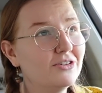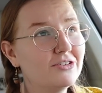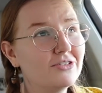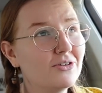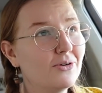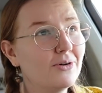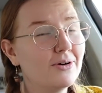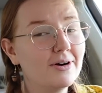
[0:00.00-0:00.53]

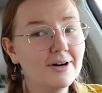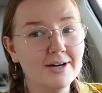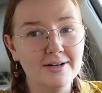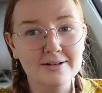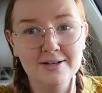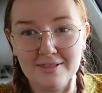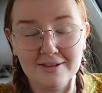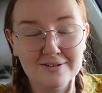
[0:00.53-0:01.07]
store
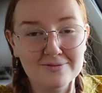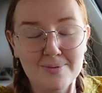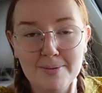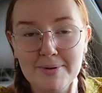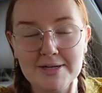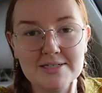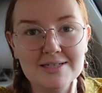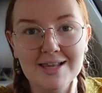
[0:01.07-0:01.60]
and live my
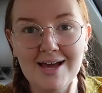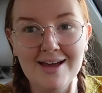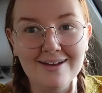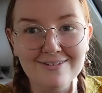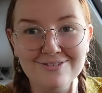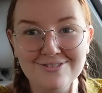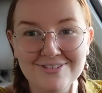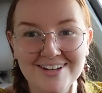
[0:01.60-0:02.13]
best
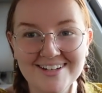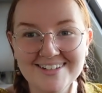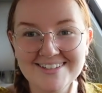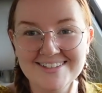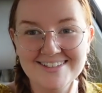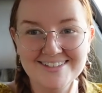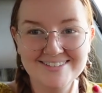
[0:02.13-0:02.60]
life and